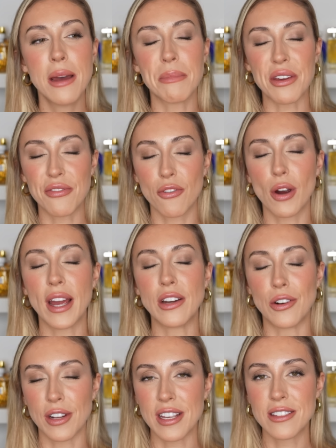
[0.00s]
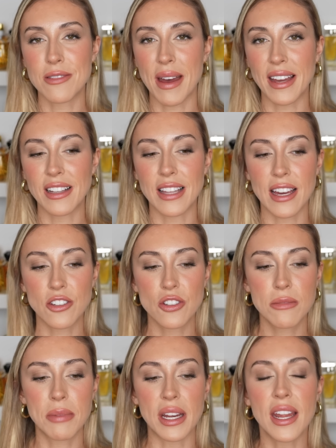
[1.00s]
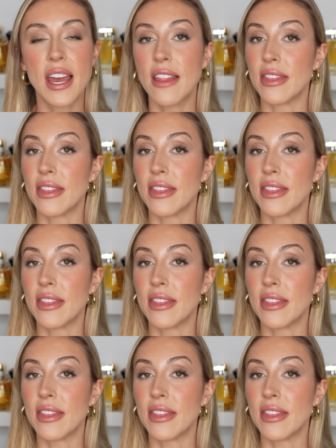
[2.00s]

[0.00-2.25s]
before i got it into my collection but